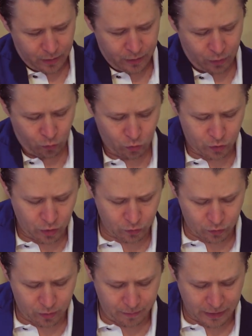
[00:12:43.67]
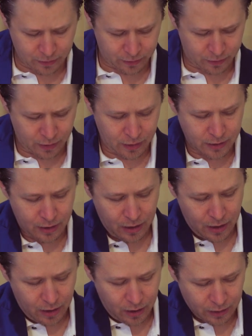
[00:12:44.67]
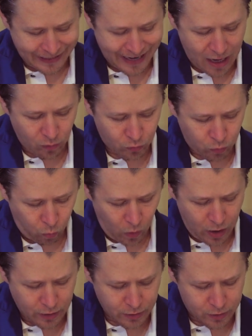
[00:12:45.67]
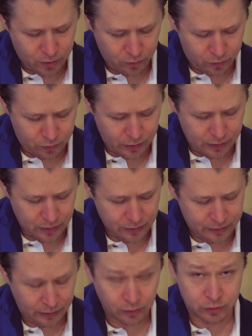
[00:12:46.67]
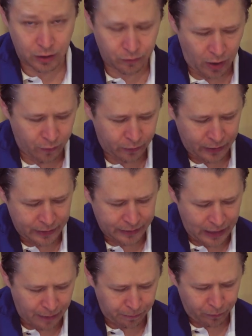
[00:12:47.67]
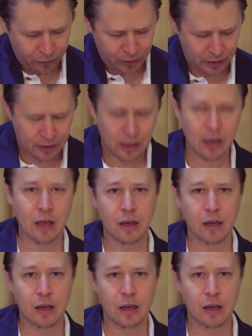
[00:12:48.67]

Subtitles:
the root note to the major third, count 1, 2, 3. Tell yourself, I've got a gap of 3.